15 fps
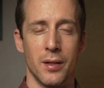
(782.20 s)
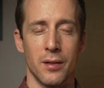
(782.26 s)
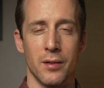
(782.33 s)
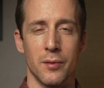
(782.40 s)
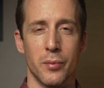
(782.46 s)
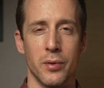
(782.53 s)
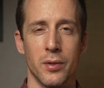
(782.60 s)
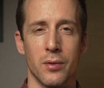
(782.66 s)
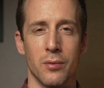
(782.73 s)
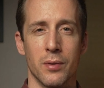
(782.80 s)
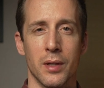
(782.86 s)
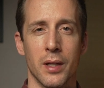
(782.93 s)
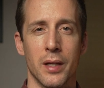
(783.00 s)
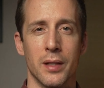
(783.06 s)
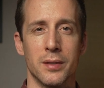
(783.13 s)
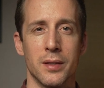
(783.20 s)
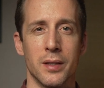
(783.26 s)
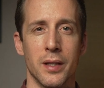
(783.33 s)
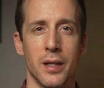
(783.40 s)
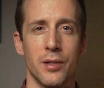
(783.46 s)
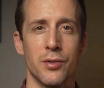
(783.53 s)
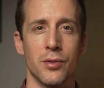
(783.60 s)
The Buddha realized the
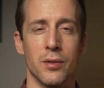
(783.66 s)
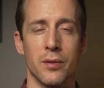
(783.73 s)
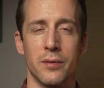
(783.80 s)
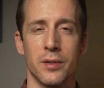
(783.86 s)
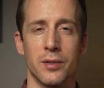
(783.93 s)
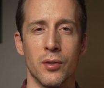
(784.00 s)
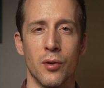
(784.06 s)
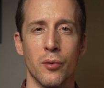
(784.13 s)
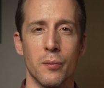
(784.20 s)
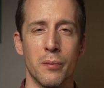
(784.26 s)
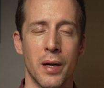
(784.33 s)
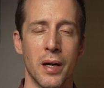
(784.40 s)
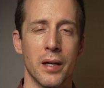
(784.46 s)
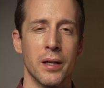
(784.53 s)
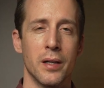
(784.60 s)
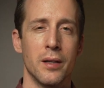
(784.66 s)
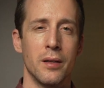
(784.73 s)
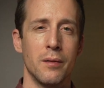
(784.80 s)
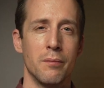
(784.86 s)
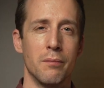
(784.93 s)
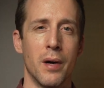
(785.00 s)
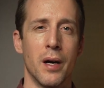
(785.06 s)
nature of his own body,
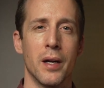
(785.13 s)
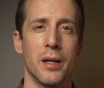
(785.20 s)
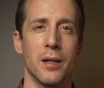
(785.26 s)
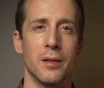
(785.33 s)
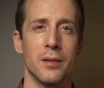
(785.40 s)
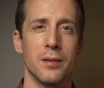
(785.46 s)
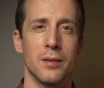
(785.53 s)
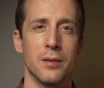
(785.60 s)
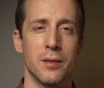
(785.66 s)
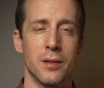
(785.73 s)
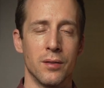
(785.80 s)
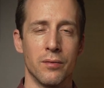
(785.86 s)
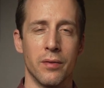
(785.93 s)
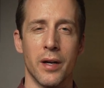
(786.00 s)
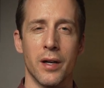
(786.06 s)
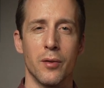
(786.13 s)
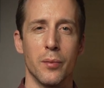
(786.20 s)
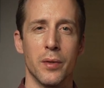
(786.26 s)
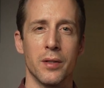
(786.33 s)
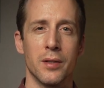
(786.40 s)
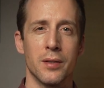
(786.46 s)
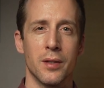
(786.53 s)
mind, the
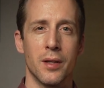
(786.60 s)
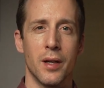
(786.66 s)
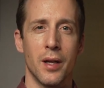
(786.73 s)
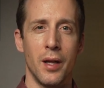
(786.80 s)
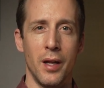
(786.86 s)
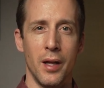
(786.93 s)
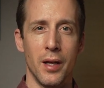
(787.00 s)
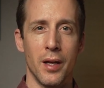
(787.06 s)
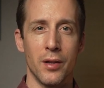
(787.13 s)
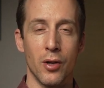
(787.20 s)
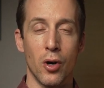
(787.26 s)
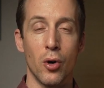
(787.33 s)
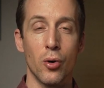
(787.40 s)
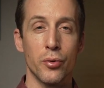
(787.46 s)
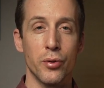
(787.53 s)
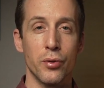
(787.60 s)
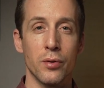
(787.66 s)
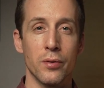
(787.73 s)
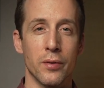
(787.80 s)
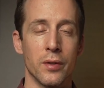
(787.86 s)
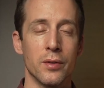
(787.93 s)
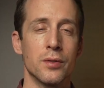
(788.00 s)
environment, and the whole
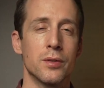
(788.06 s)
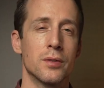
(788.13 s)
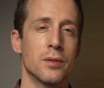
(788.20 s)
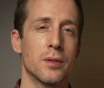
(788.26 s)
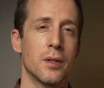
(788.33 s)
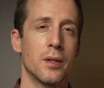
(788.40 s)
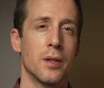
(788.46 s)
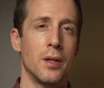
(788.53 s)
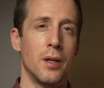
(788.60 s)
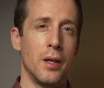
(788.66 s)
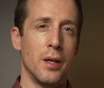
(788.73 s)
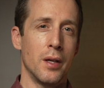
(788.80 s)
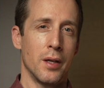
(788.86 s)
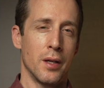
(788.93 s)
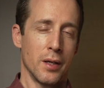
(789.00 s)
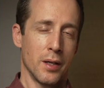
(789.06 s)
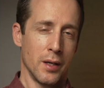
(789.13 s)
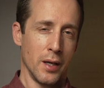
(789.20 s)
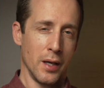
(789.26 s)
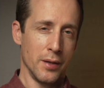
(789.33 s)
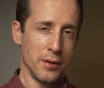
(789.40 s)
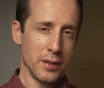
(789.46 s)
universe,
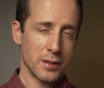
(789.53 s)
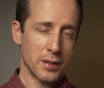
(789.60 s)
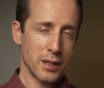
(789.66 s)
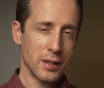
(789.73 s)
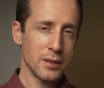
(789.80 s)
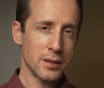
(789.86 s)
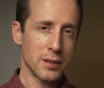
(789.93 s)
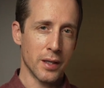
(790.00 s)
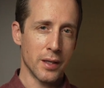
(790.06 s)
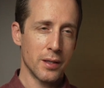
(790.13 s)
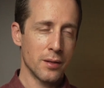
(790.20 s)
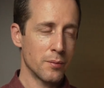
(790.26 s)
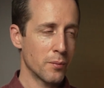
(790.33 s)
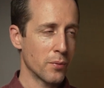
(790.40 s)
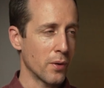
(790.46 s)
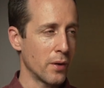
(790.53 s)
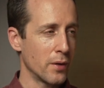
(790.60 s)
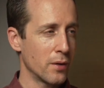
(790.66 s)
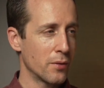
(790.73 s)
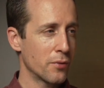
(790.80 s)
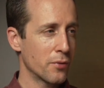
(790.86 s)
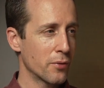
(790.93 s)
and this insight brought
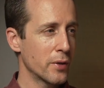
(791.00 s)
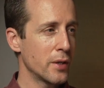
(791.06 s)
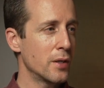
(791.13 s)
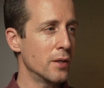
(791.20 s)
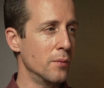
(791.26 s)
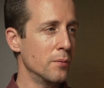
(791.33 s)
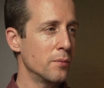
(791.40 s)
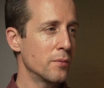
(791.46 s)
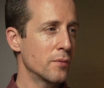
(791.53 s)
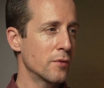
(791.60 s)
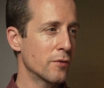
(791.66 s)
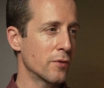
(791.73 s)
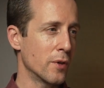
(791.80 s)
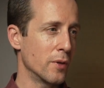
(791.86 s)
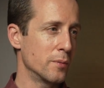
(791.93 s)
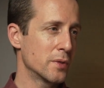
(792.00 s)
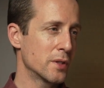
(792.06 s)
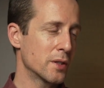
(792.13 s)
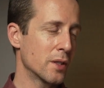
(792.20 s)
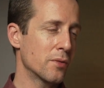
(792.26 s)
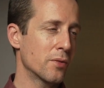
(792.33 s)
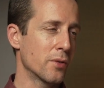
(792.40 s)
a freedom from
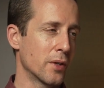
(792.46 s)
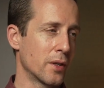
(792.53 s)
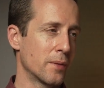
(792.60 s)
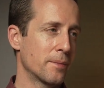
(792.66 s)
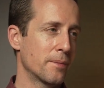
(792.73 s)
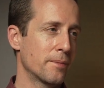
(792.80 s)
suffering.